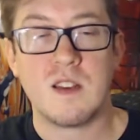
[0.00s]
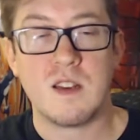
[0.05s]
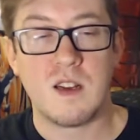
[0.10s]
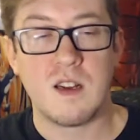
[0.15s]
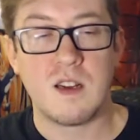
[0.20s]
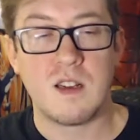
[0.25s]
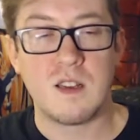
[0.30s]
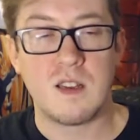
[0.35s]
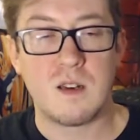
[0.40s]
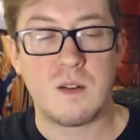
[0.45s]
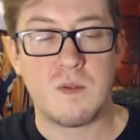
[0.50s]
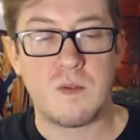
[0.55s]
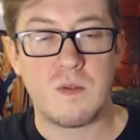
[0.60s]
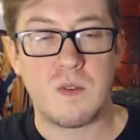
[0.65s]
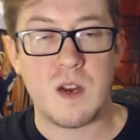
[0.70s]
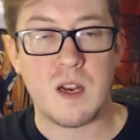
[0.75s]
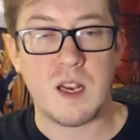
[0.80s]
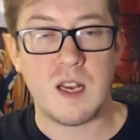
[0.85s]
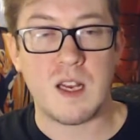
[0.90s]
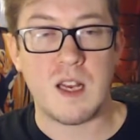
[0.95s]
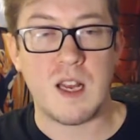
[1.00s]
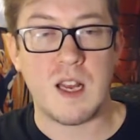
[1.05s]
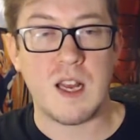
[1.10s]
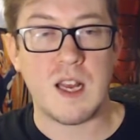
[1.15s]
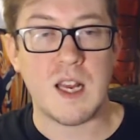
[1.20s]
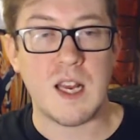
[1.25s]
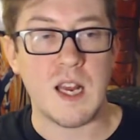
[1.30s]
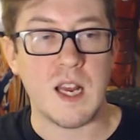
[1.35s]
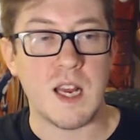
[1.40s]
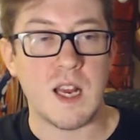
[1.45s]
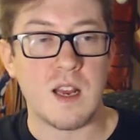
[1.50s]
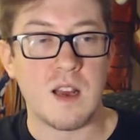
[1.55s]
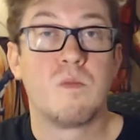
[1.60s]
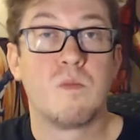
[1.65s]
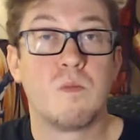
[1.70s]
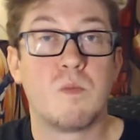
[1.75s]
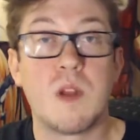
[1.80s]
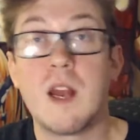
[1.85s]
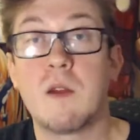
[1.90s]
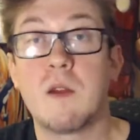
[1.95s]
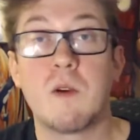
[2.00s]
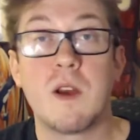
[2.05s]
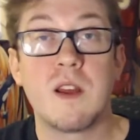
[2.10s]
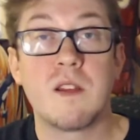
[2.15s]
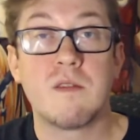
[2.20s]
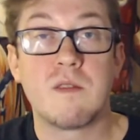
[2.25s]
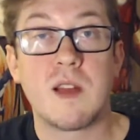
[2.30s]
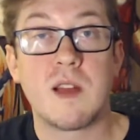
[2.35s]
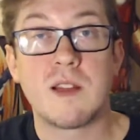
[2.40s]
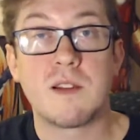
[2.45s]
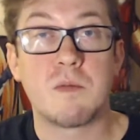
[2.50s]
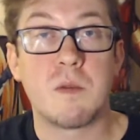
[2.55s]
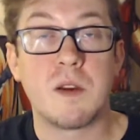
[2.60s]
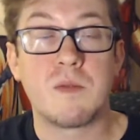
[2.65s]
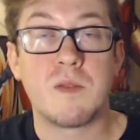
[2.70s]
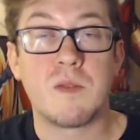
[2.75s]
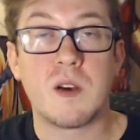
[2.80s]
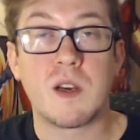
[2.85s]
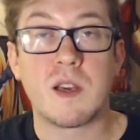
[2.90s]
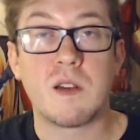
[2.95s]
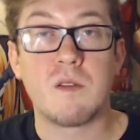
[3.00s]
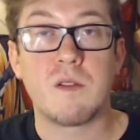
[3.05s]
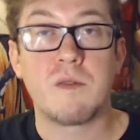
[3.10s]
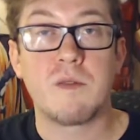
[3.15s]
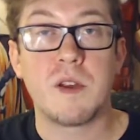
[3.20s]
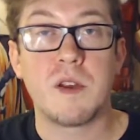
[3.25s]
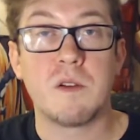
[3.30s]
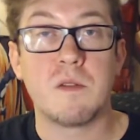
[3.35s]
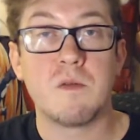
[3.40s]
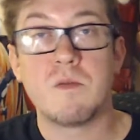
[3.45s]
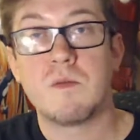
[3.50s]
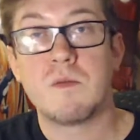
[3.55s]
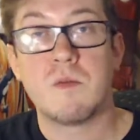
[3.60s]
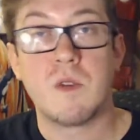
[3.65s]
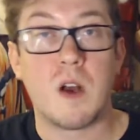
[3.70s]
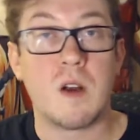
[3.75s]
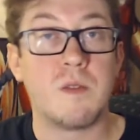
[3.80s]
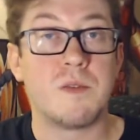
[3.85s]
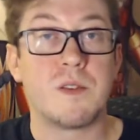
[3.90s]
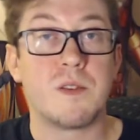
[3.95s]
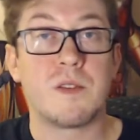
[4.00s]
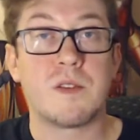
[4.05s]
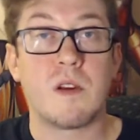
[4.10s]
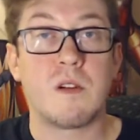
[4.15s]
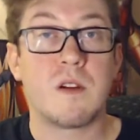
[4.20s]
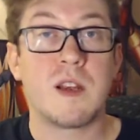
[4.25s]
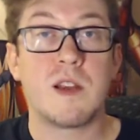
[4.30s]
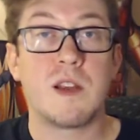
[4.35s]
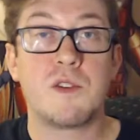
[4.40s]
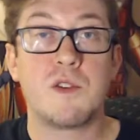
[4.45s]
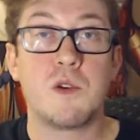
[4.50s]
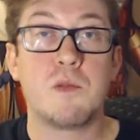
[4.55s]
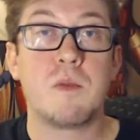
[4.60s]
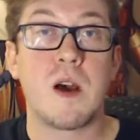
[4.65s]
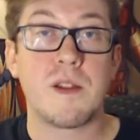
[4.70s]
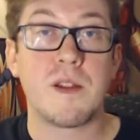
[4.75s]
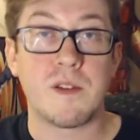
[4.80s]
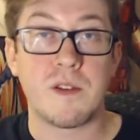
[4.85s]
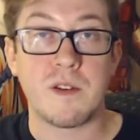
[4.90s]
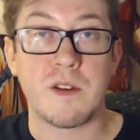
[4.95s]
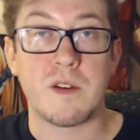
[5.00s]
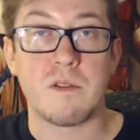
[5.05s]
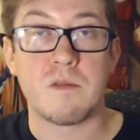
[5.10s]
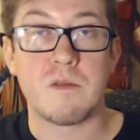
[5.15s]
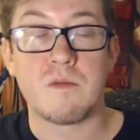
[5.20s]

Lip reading: A little fucking icky. But anyway, that's my fucking review of Sorry to Bother You.